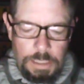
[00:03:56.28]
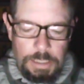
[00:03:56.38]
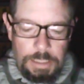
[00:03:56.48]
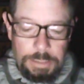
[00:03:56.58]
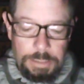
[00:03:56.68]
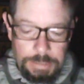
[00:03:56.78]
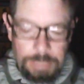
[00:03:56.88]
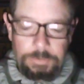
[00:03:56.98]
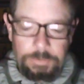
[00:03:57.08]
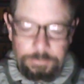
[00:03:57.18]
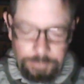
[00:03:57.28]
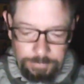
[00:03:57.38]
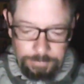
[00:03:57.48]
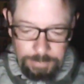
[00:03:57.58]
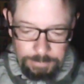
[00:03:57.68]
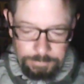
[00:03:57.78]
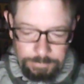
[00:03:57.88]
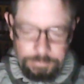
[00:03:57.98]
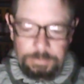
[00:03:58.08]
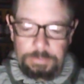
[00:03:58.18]
in the
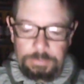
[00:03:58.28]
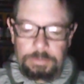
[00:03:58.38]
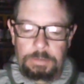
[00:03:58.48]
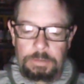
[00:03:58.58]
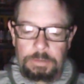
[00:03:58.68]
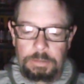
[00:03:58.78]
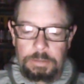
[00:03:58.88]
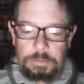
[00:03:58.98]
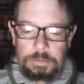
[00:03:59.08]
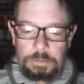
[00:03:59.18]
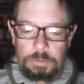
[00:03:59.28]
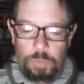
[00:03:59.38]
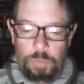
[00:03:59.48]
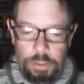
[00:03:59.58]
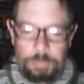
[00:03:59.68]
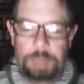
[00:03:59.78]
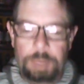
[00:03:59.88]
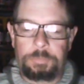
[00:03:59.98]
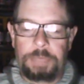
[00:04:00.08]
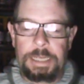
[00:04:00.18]
1960s, 100
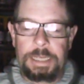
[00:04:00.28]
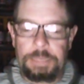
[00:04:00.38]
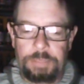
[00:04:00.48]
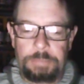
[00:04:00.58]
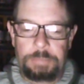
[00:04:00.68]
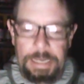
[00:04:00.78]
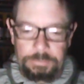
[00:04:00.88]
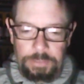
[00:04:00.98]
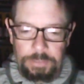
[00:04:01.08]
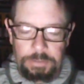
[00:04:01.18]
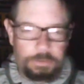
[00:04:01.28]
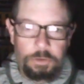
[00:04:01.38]
Pipers got heavy magazine, no